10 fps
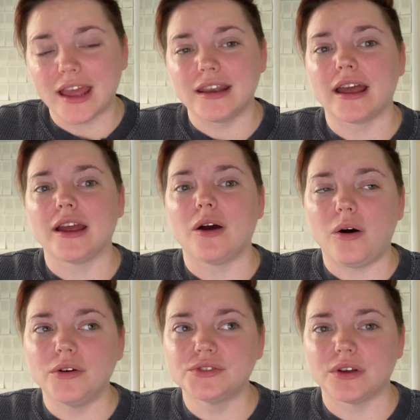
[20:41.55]
and I
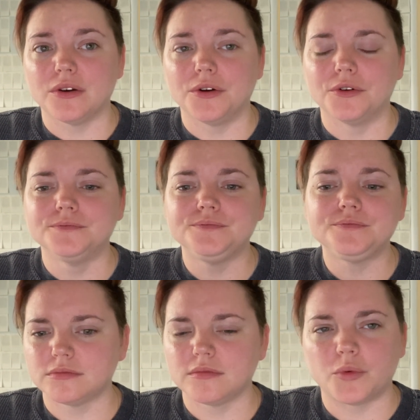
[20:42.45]
also
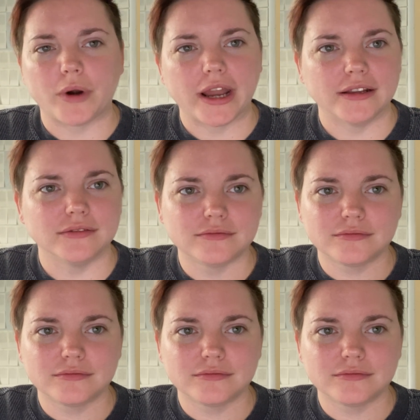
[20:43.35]
write